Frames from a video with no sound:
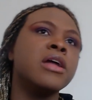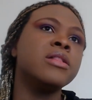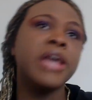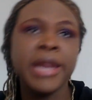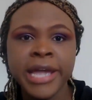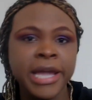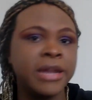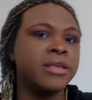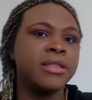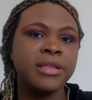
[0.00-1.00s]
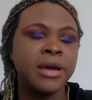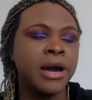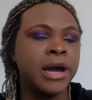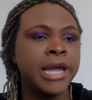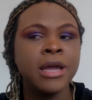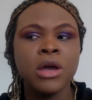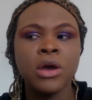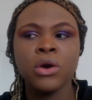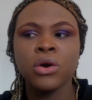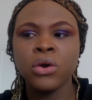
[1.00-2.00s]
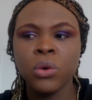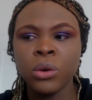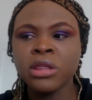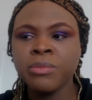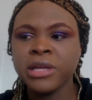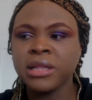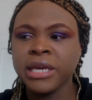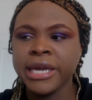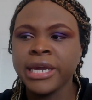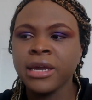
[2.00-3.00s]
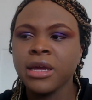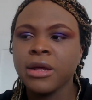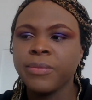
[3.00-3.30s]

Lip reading: dedicated to this guy who ultimately